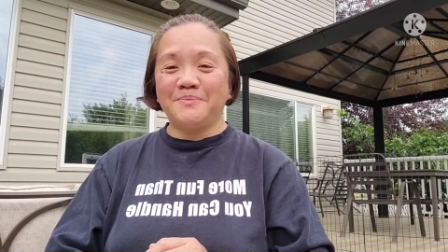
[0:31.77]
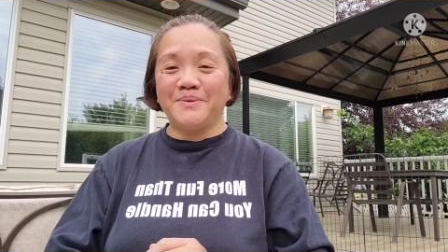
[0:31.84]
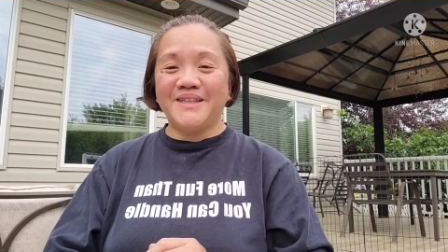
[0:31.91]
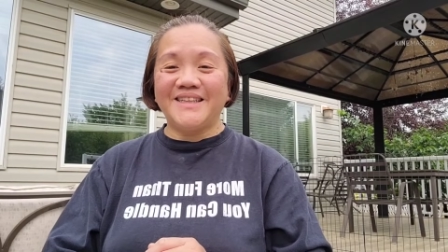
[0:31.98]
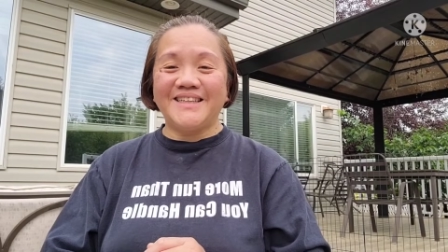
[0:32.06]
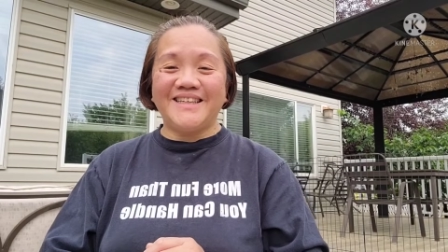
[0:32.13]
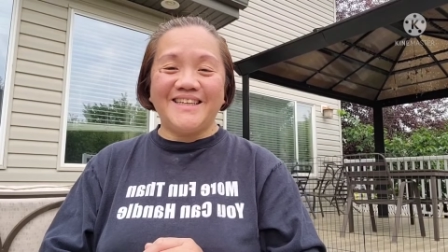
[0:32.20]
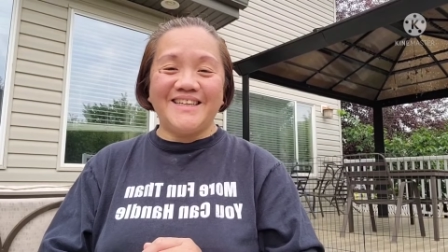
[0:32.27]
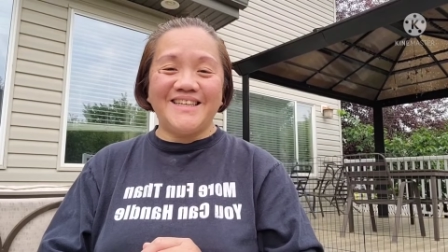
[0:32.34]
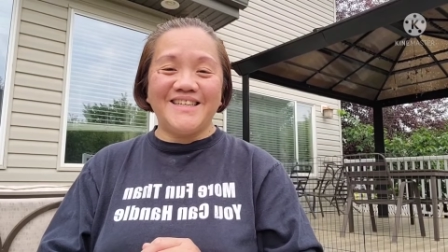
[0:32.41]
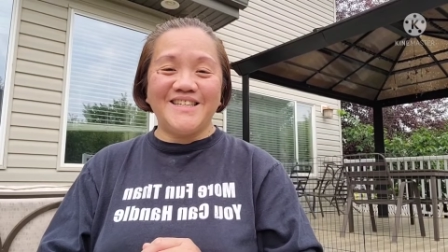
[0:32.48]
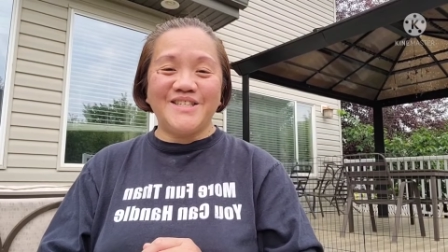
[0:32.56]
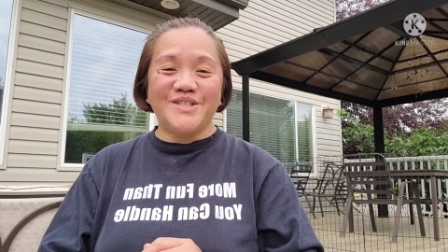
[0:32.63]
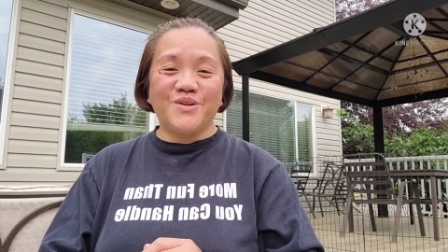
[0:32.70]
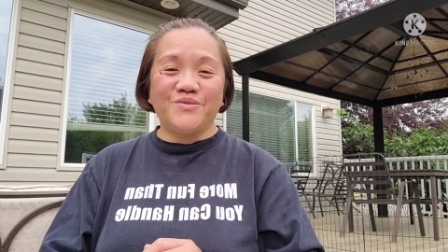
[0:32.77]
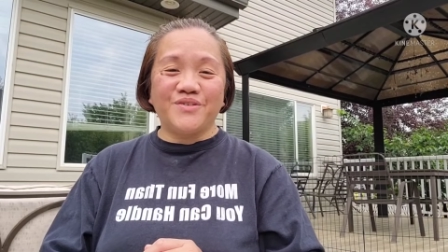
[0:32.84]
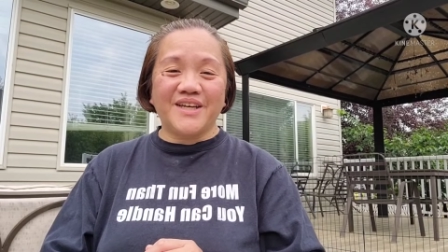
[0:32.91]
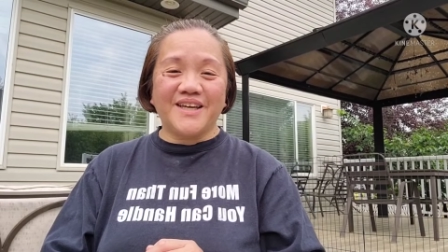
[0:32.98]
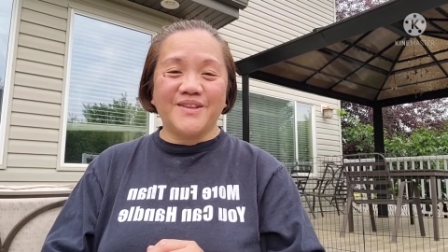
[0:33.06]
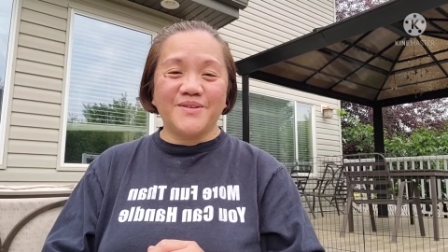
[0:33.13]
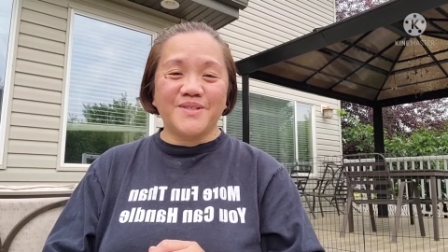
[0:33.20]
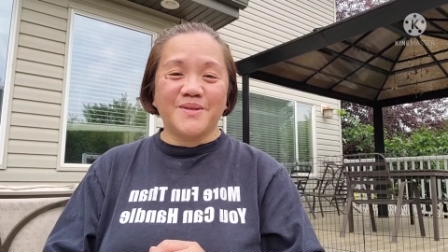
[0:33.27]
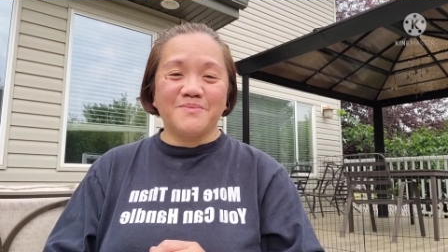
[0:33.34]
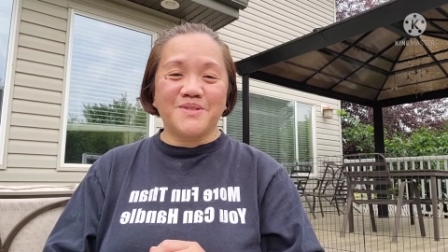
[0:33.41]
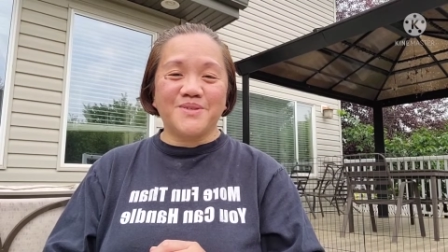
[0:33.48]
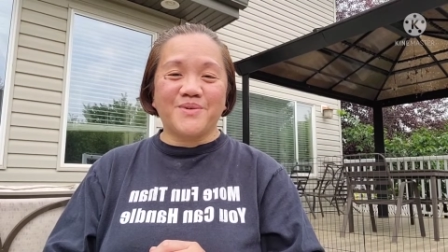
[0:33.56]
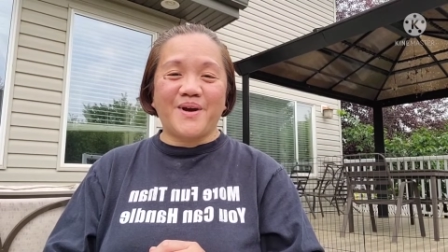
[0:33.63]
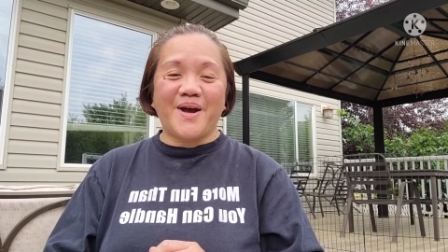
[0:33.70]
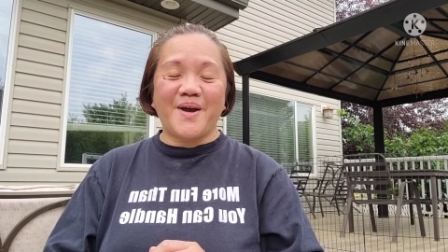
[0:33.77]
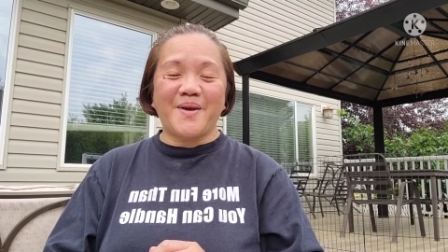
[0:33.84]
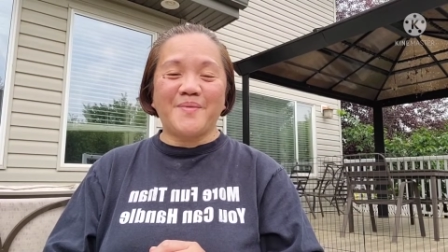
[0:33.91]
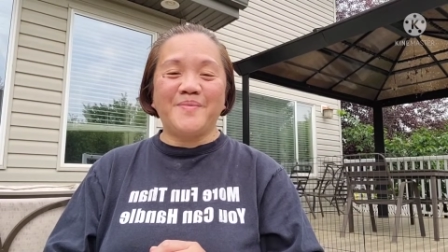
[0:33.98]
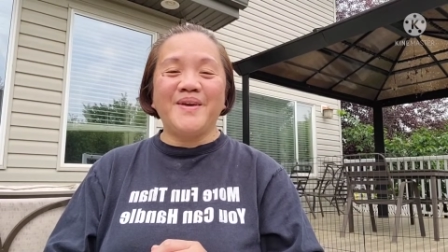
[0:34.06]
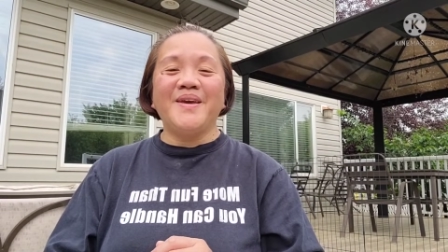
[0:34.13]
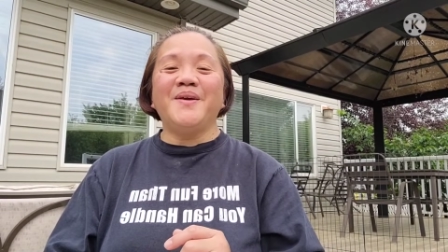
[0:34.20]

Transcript: please don't forget to subscribe